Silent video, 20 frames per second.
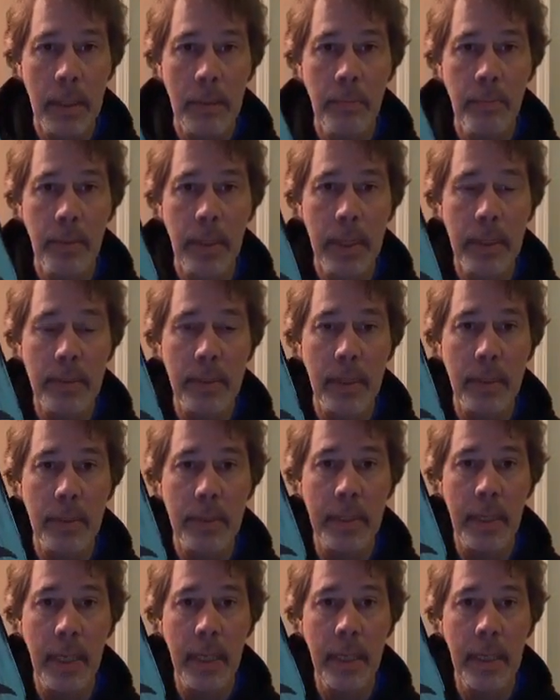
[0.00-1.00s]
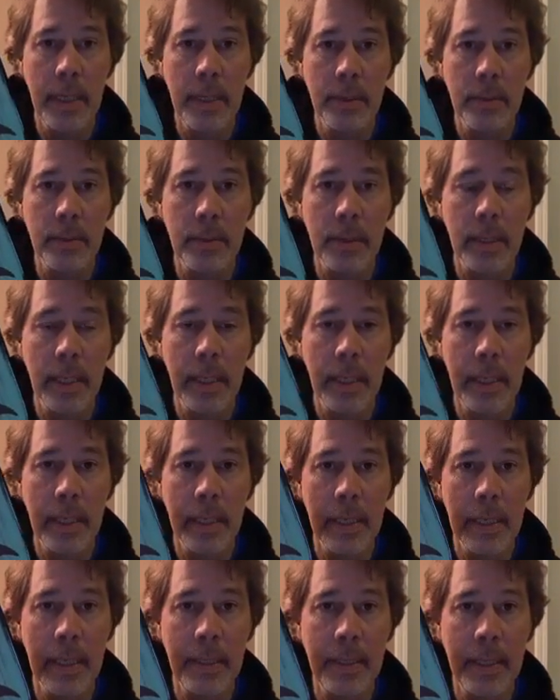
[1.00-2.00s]
Brent says thanks,
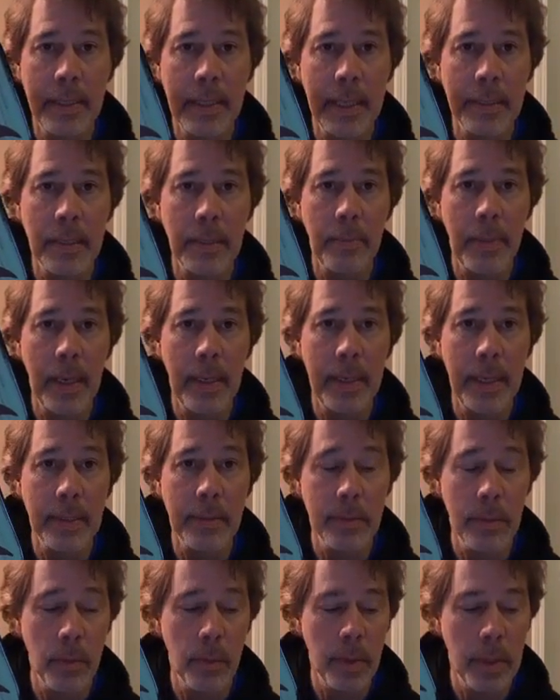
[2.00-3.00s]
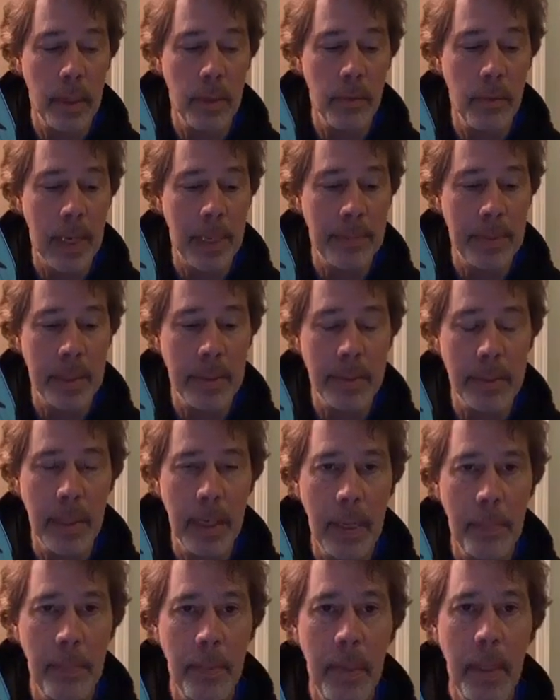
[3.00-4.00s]
and I think that's about it. So we're going to wrap this
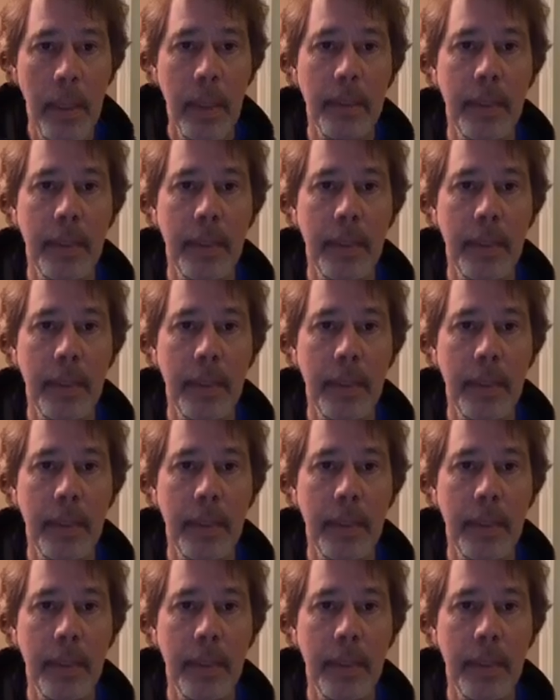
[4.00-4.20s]
up.